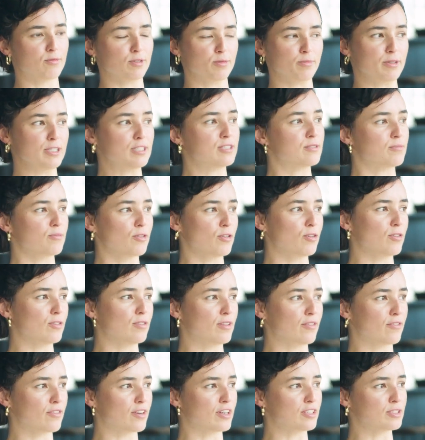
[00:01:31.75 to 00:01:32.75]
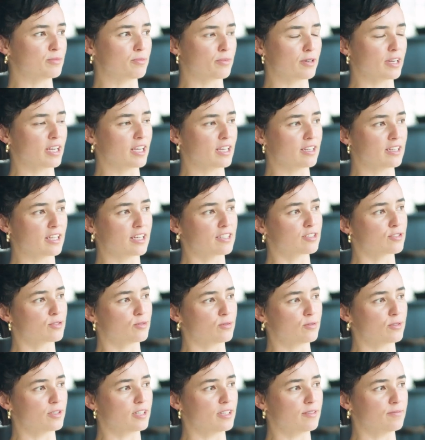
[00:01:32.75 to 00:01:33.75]
would be smooth if I was bringing that
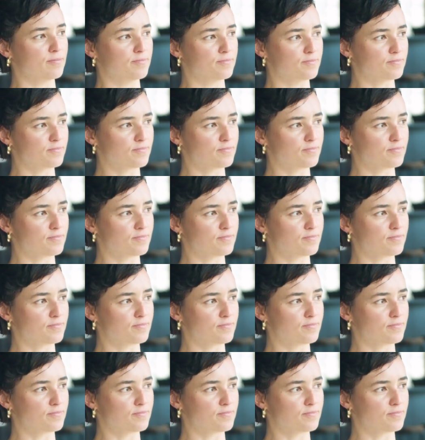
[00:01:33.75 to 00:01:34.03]
tool in.